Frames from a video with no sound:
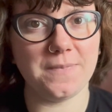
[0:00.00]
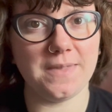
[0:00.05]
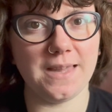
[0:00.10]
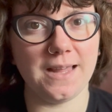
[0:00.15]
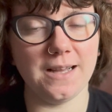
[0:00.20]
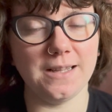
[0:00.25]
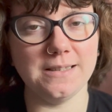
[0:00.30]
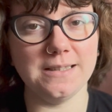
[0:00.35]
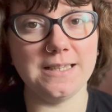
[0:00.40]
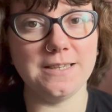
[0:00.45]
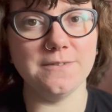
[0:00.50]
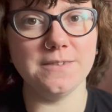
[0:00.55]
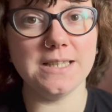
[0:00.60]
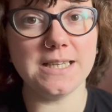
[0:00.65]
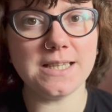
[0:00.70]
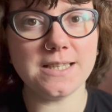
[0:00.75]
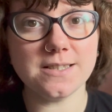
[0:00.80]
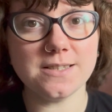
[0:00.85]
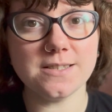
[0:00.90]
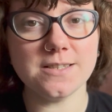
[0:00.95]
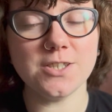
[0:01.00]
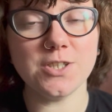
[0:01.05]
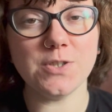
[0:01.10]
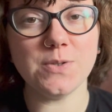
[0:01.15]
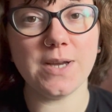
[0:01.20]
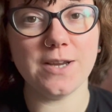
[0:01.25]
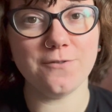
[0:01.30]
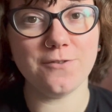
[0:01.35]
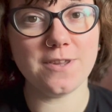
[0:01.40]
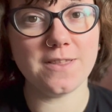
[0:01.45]
I'll leave links to
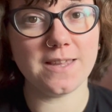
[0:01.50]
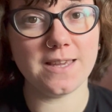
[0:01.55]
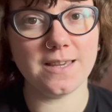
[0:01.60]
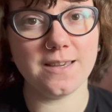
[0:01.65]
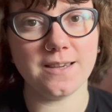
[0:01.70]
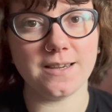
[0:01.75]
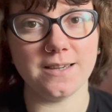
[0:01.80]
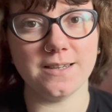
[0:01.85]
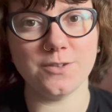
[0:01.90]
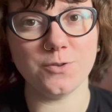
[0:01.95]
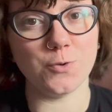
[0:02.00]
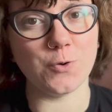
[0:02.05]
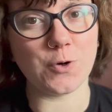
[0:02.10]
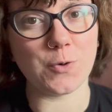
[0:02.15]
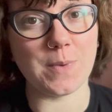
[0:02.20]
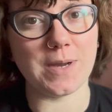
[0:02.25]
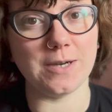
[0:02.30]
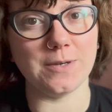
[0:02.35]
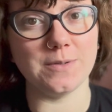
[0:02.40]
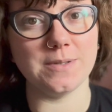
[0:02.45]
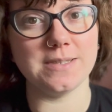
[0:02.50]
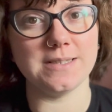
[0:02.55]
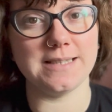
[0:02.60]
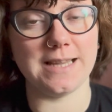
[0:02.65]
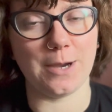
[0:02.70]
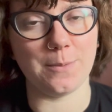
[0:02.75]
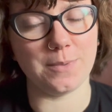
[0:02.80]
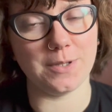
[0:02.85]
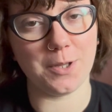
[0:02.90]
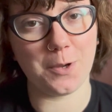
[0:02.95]
everything I talk about
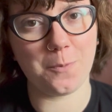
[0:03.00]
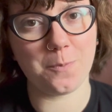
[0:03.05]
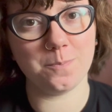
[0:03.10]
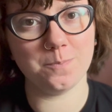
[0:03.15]
down below.